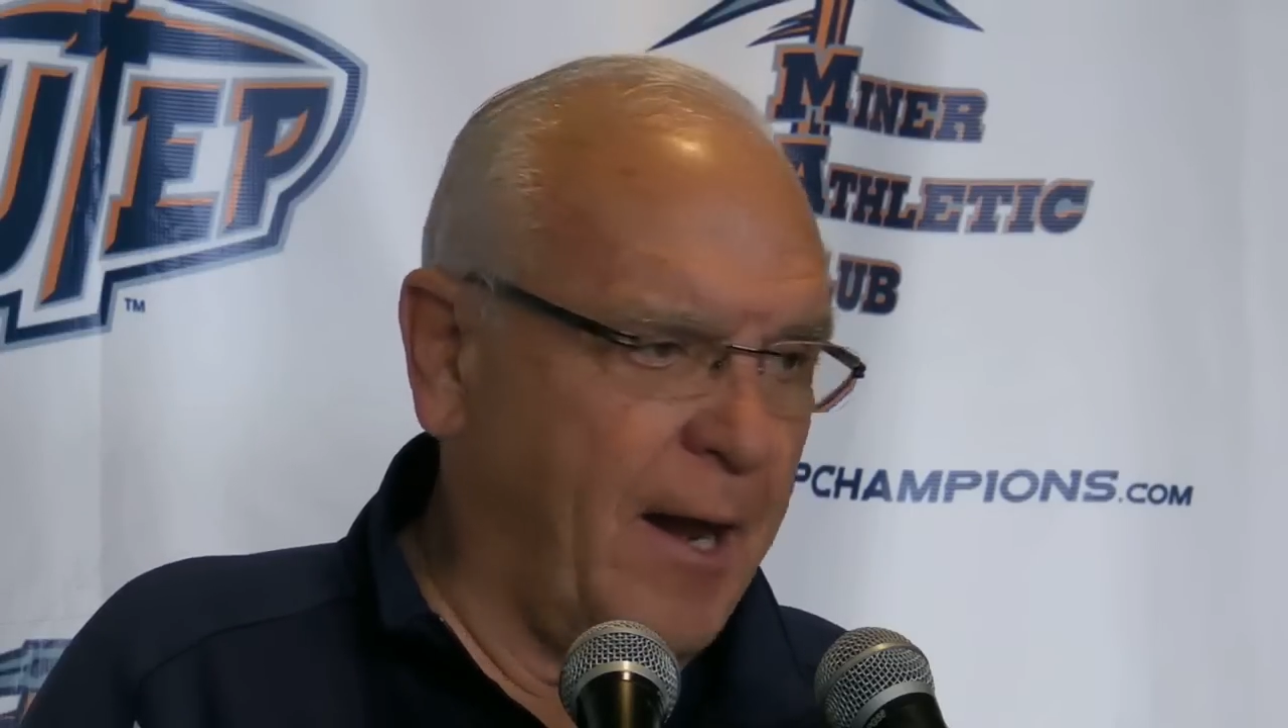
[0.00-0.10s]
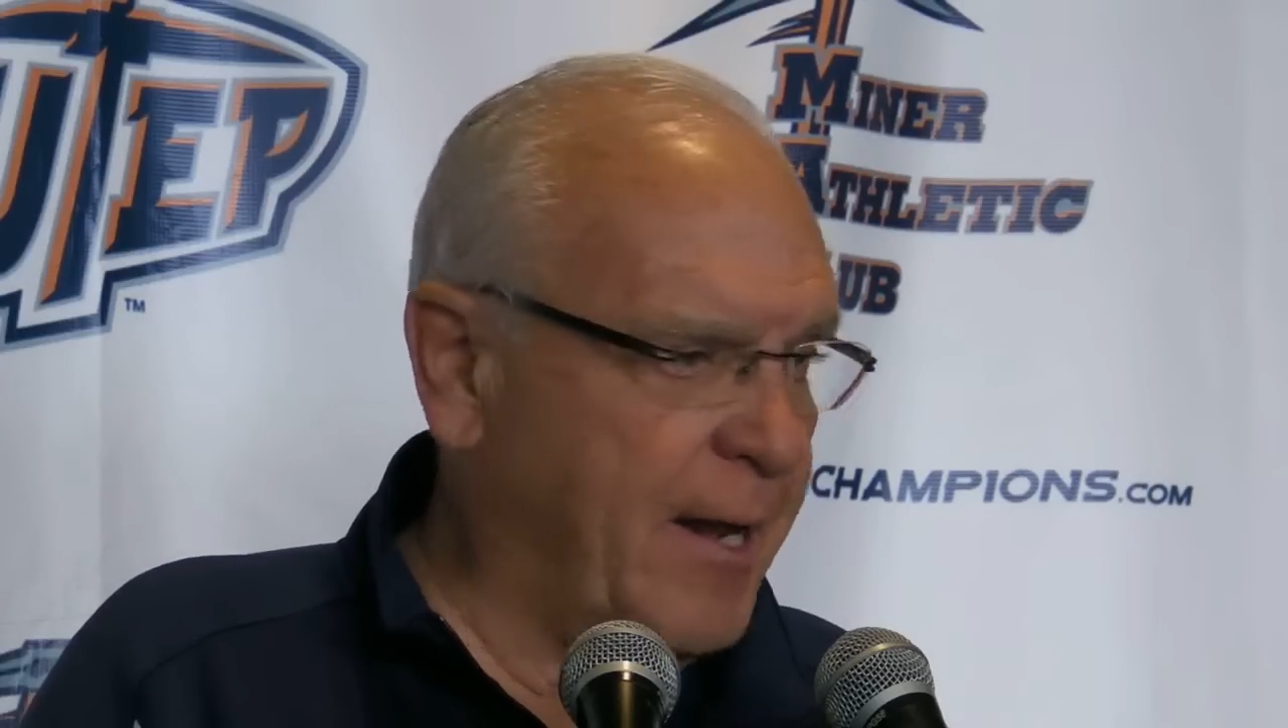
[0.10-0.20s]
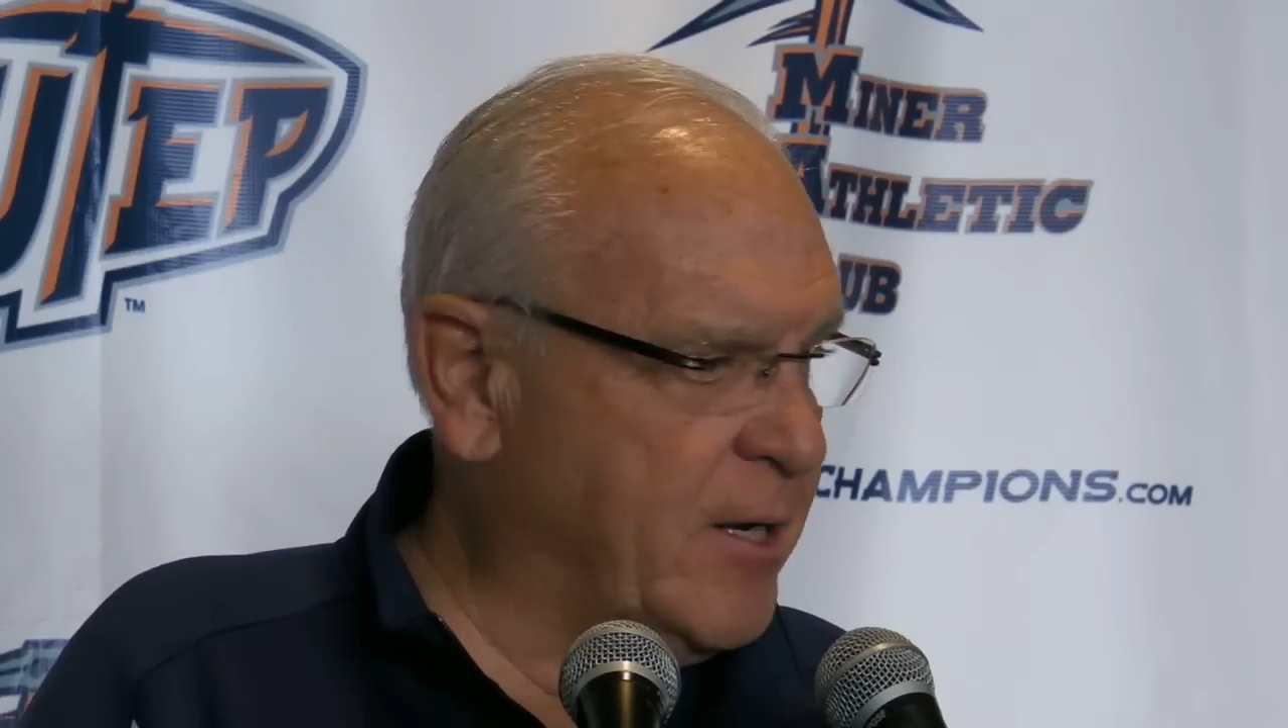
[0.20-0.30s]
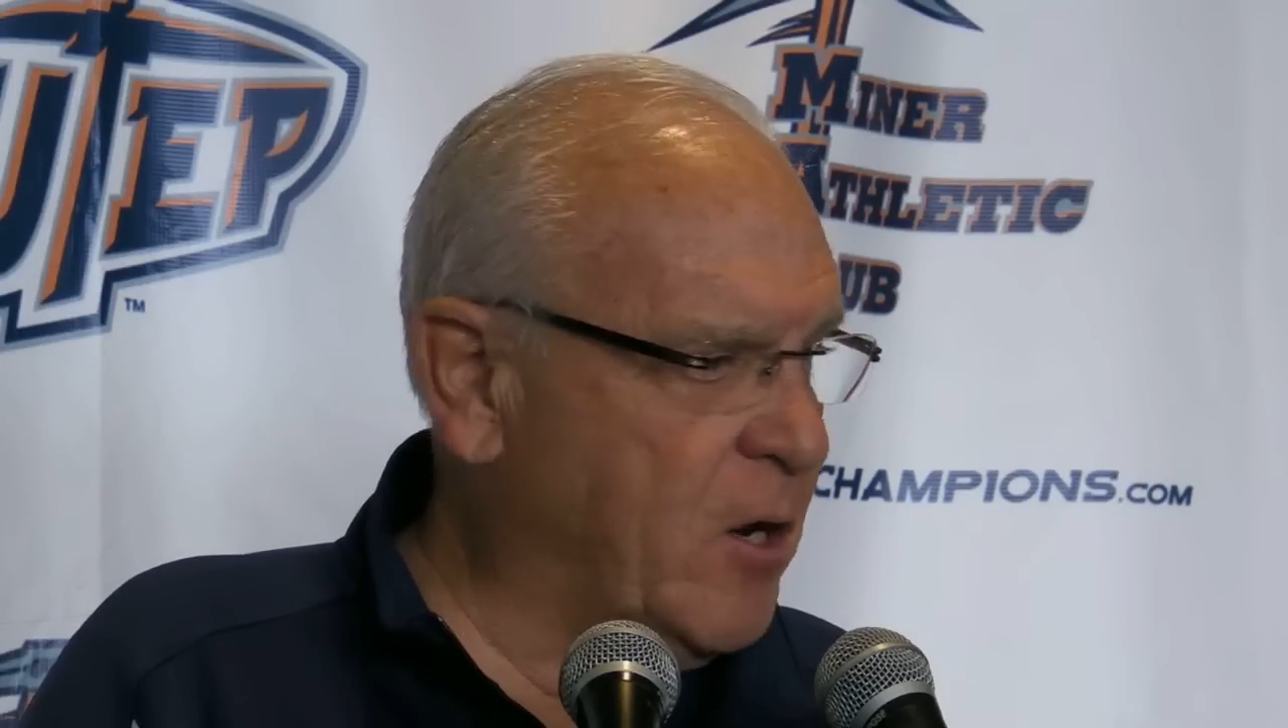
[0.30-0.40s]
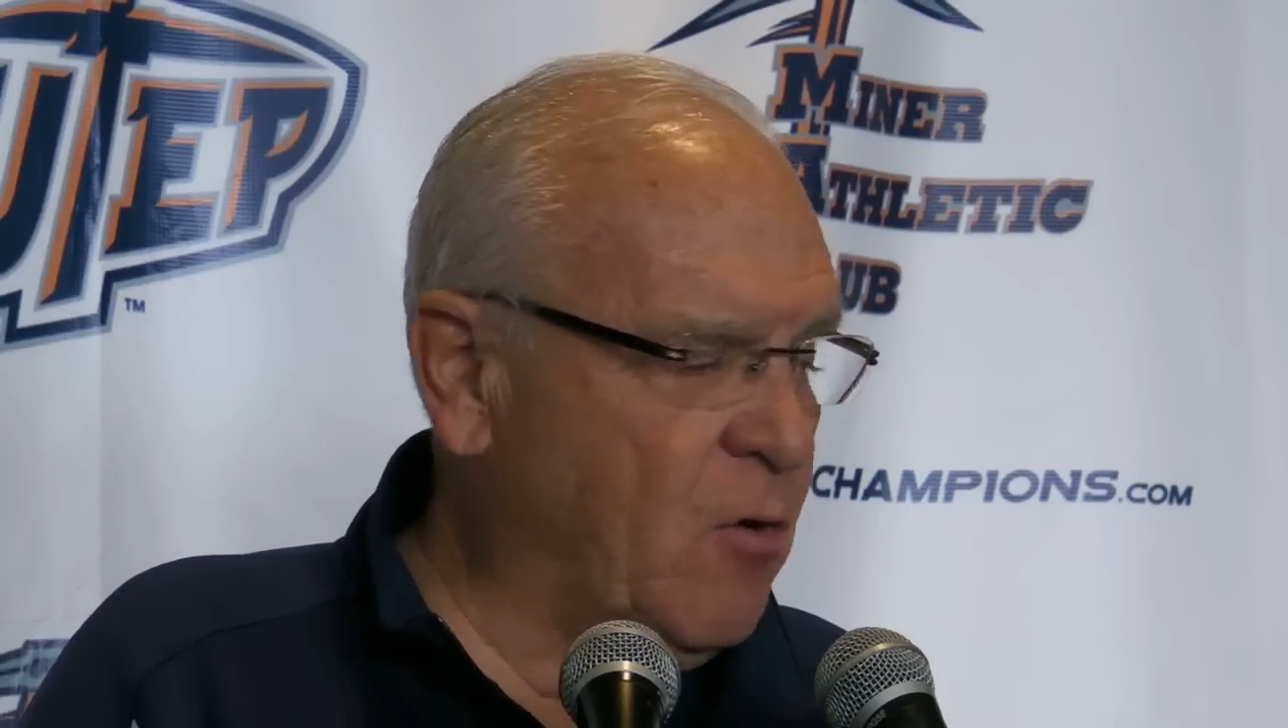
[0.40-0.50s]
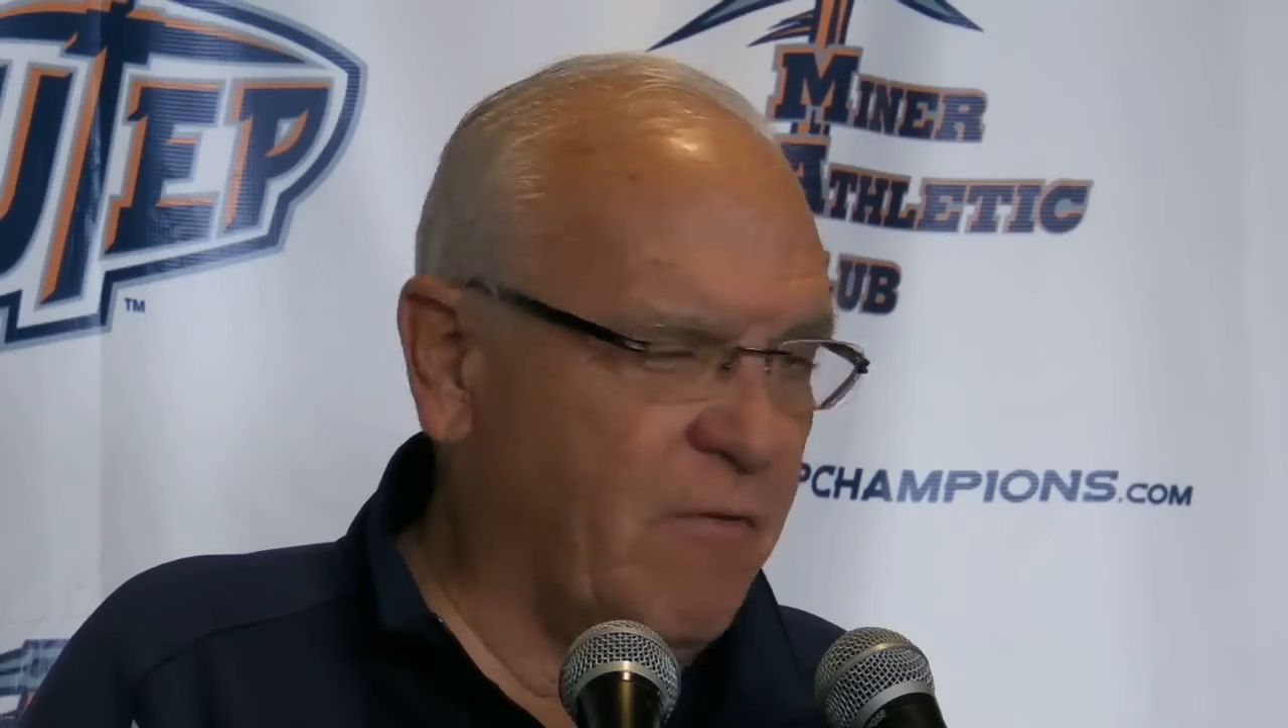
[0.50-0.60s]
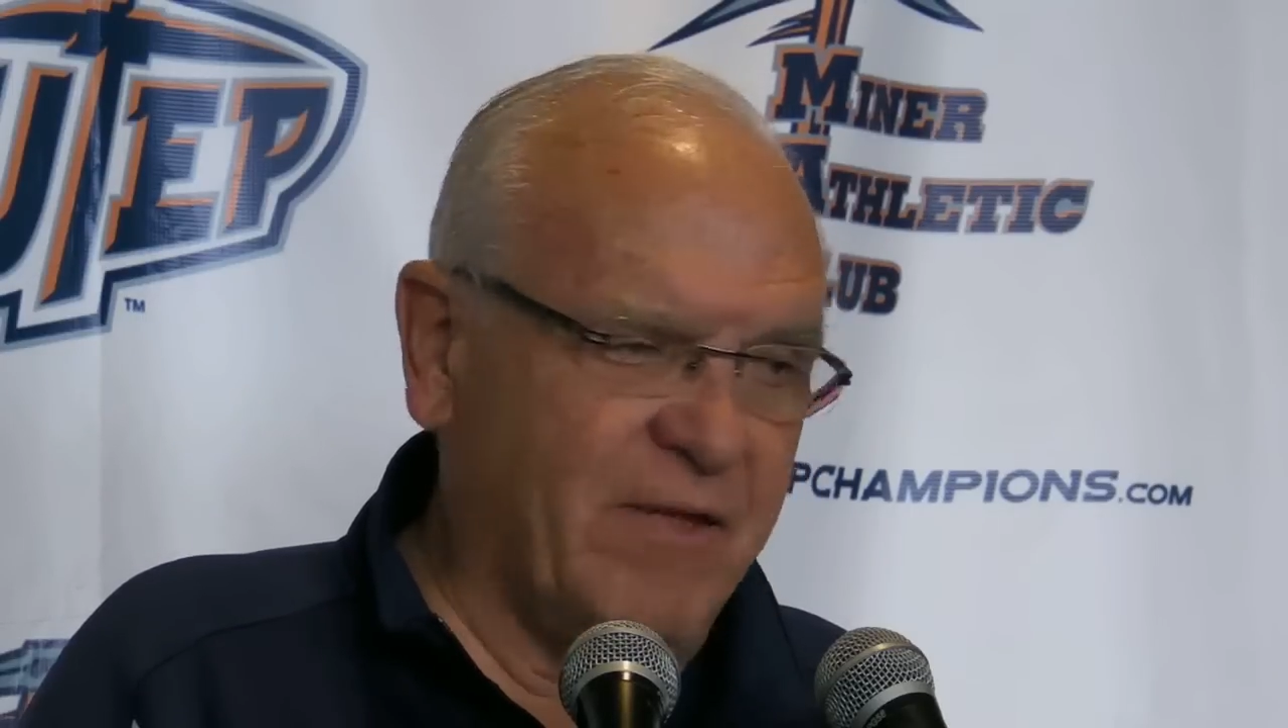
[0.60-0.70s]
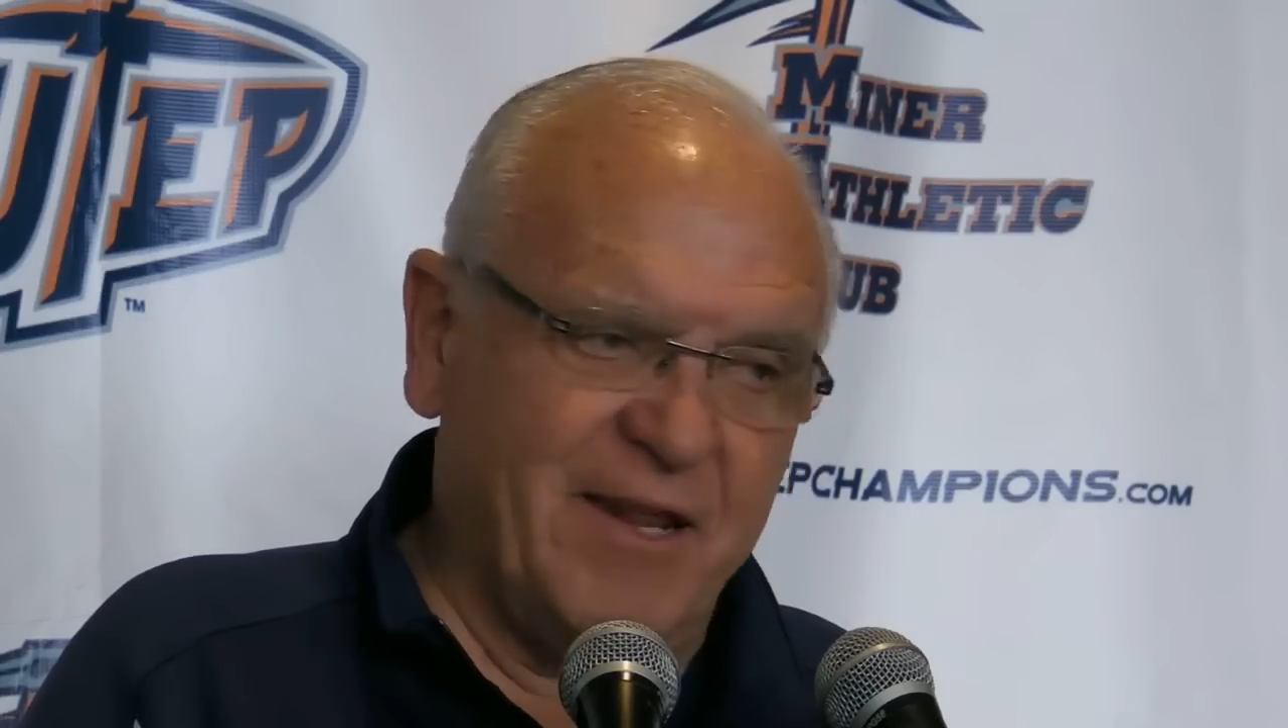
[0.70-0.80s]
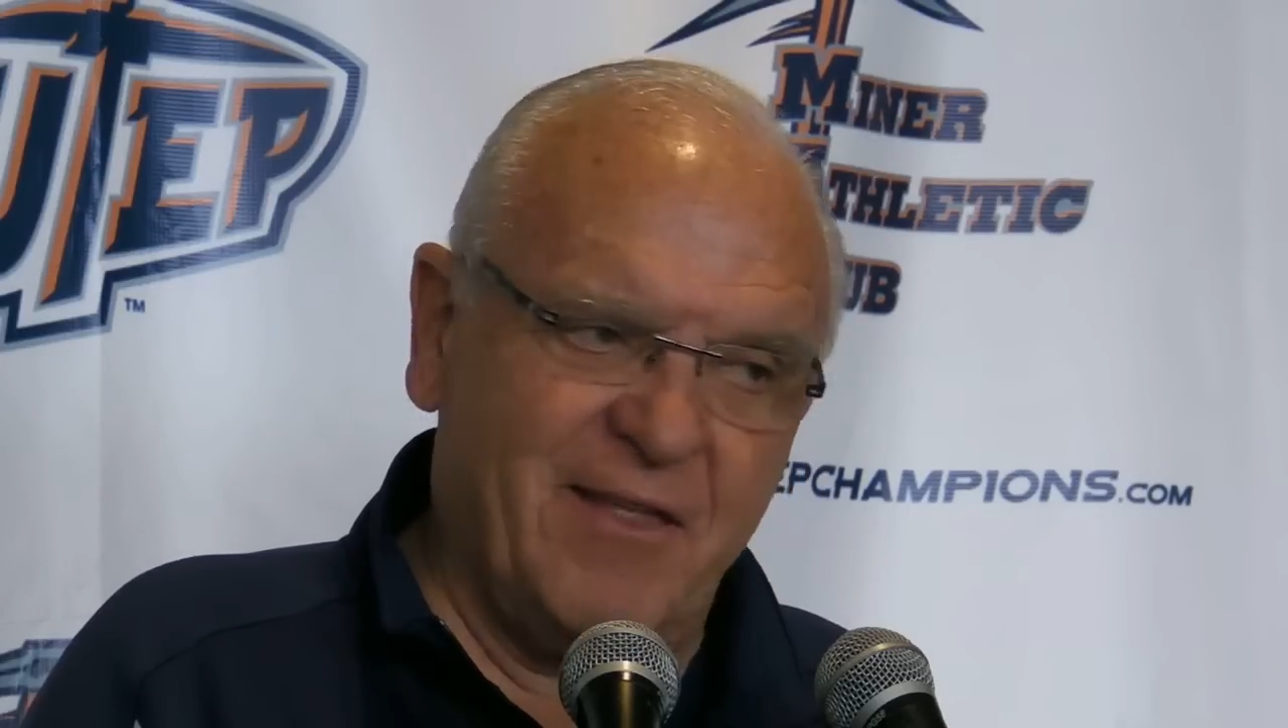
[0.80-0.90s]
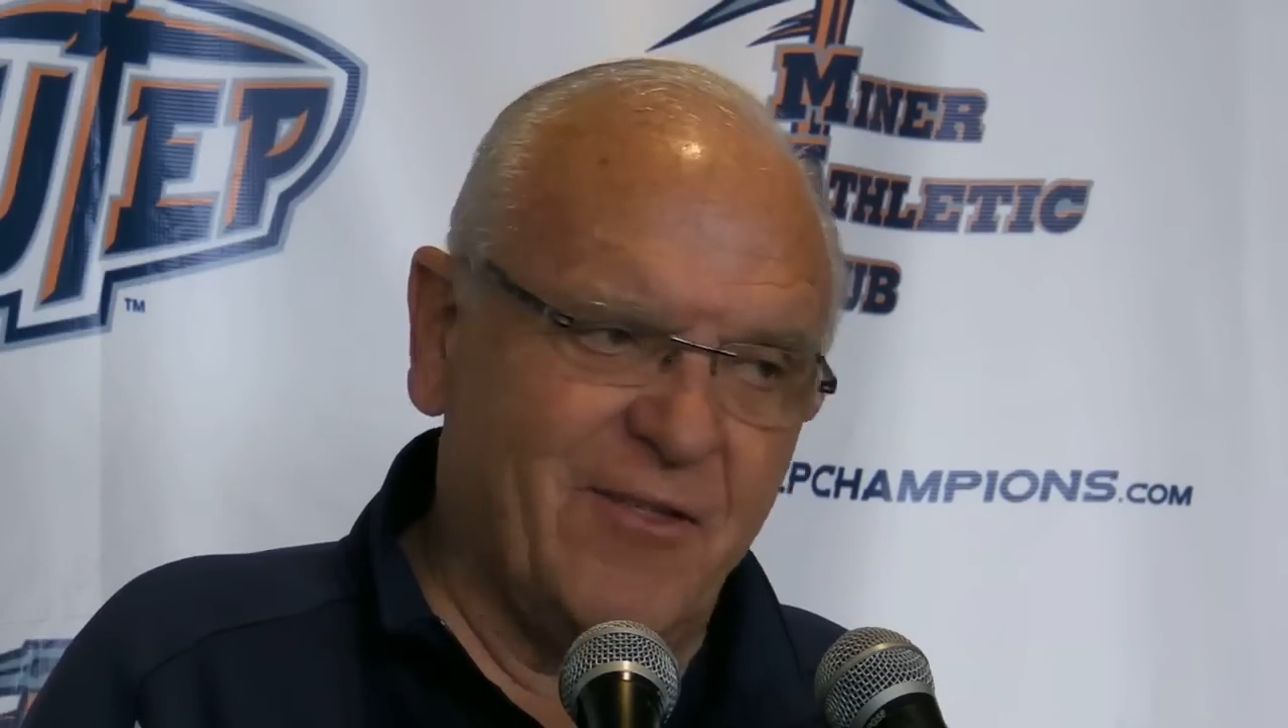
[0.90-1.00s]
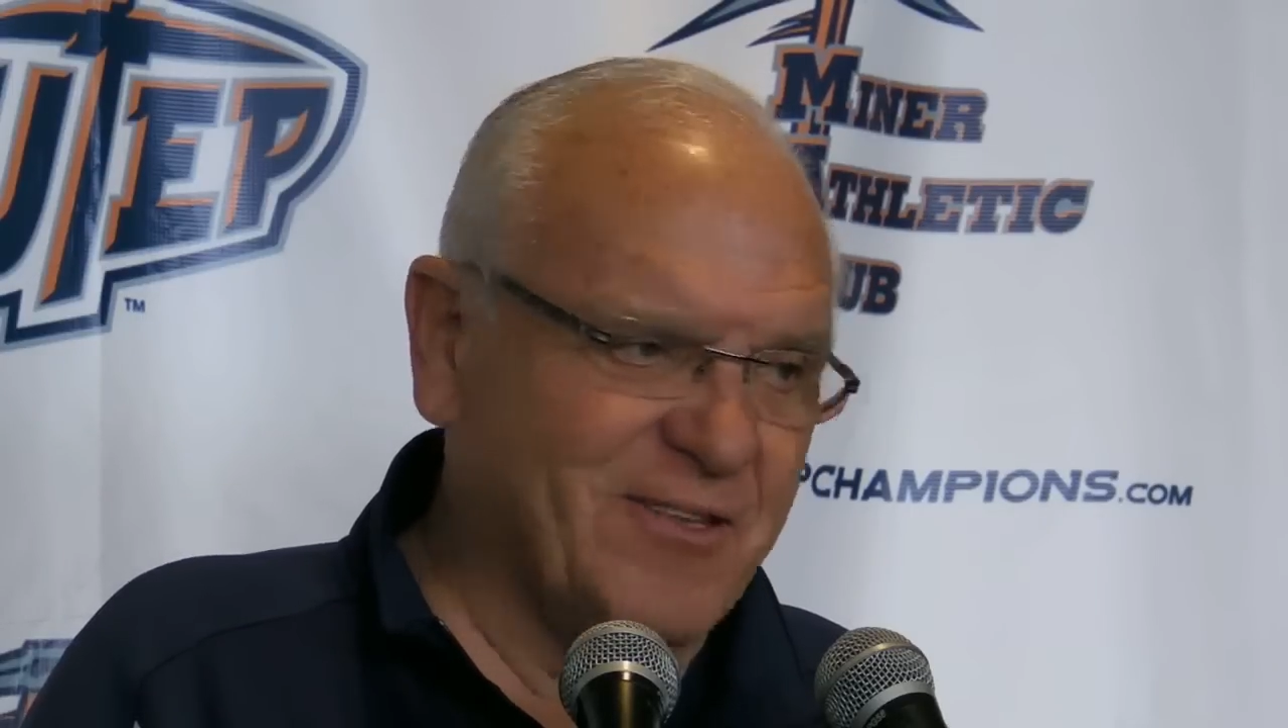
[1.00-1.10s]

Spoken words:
letting go of any